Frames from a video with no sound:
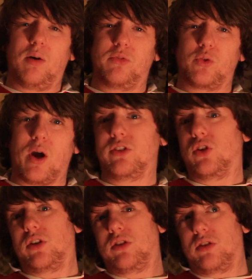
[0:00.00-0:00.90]
So I
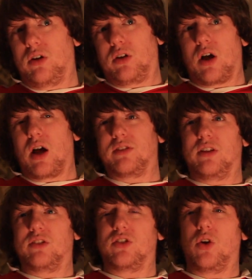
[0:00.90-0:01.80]
took the
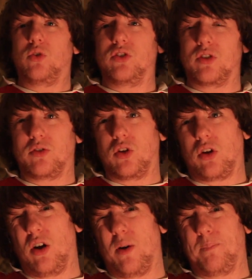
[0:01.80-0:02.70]
continents and oceans. I took